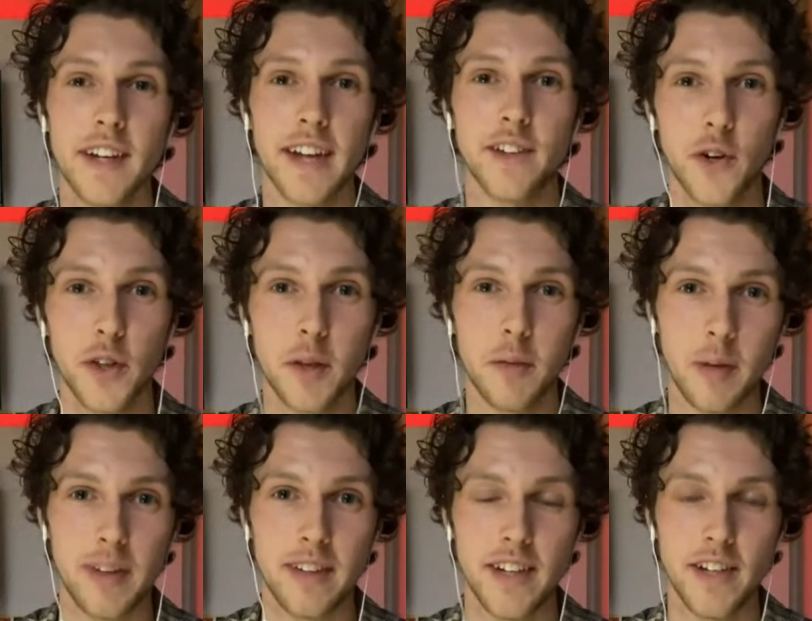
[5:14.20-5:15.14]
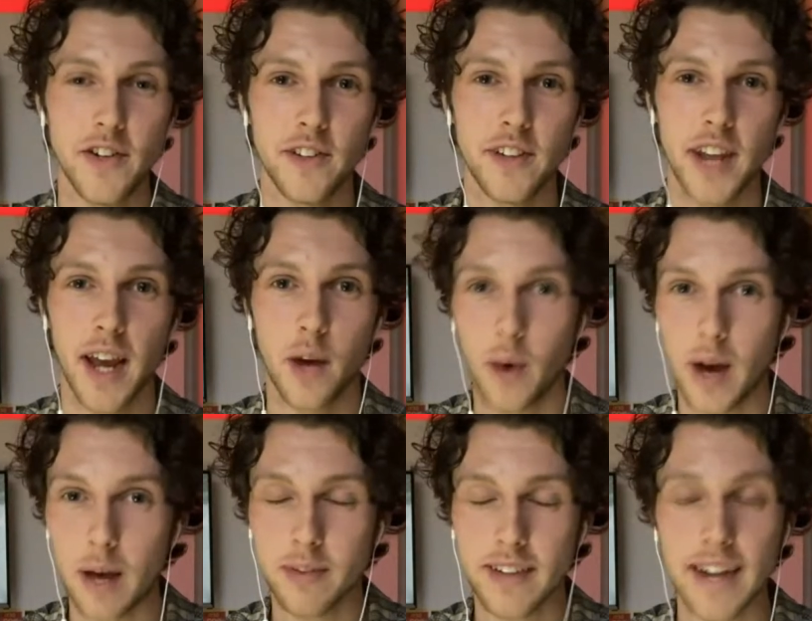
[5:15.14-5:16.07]
on the BBC News NI
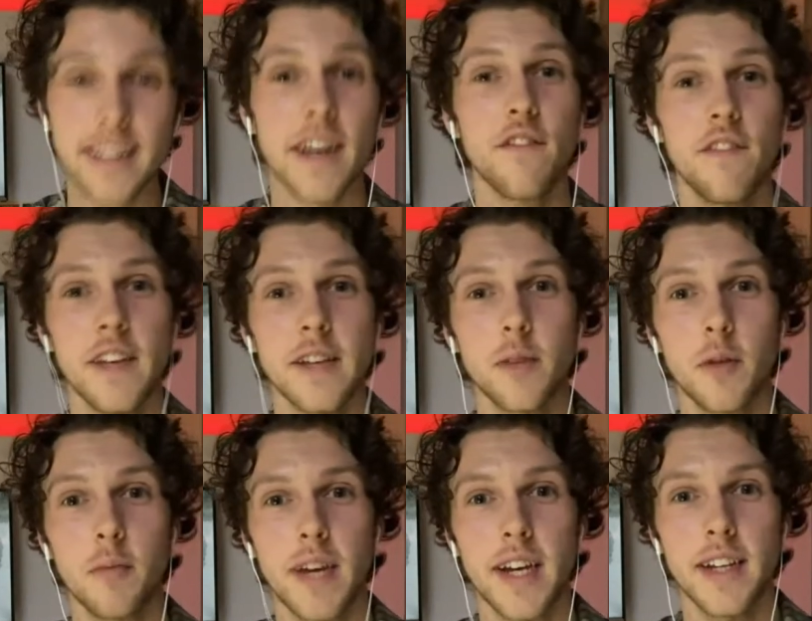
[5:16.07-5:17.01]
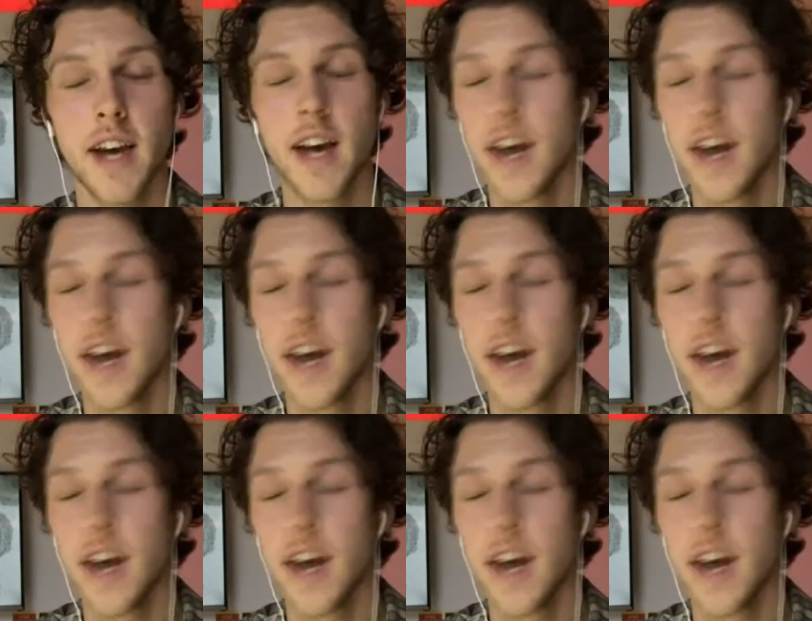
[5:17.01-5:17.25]
website and Facebook page